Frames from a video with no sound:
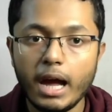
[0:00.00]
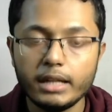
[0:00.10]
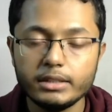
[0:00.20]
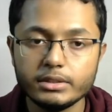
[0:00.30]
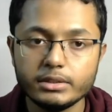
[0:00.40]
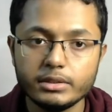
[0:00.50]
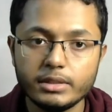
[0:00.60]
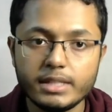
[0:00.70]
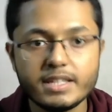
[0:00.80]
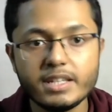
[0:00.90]
And
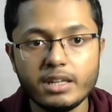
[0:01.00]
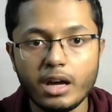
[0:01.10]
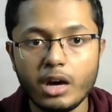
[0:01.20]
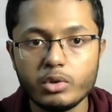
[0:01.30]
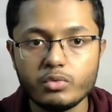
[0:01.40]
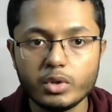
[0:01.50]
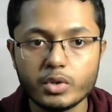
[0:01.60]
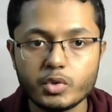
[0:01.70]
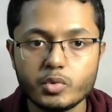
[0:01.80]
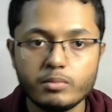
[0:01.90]
let's see how it
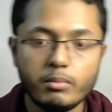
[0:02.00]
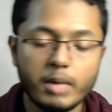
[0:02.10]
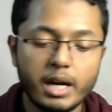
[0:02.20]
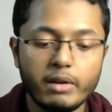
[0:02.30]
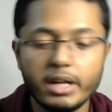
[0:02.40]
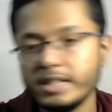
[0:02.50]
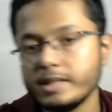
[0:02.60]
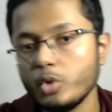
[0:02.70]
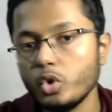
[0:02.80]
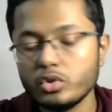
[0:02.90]
works by writing
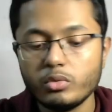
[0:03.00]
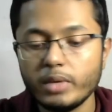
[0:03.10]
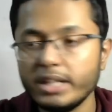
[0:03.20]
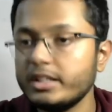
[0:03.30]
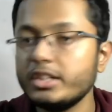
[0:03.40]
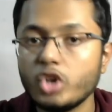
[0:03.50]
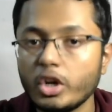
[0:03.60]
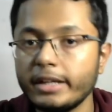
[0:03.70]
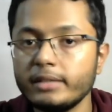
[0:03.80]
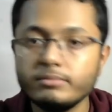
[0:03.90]
some code rather than
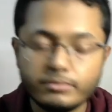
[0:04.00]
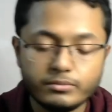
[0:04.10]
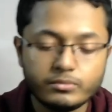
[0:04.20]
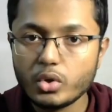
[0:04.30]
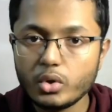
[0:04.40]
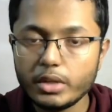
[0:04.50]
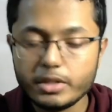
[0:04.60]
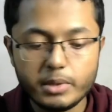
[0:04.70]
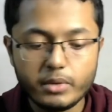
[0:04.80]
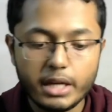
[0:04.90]
talking. So
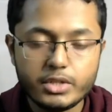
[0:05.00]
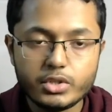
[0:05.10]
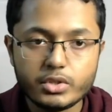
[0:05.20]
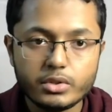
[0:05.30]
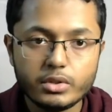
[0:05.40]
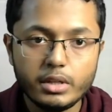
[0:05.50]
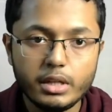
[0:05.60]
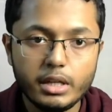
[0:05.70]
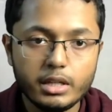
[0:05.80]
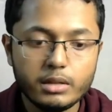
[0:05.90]
let me write
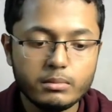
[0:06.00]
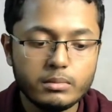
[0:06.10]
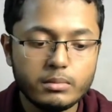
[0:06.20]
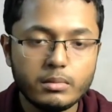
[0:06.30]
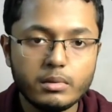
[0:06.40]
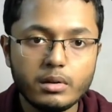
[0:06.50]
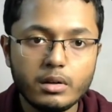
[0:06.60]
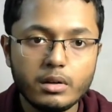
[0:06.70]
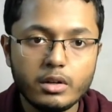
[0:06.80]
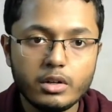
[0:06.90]
enum
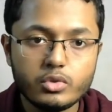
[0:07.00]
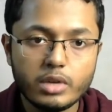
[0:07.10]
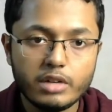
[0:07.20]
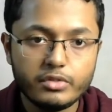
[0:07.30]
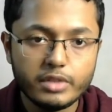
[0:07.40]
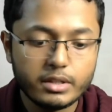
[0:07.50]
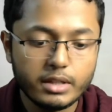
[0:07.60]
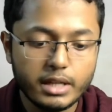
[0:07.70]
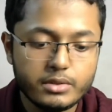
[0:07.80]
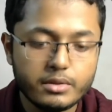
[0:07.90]

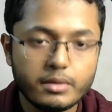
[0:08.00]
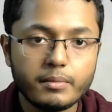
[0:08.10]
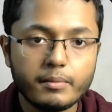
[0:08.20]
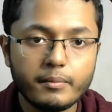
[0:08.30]
traffic light.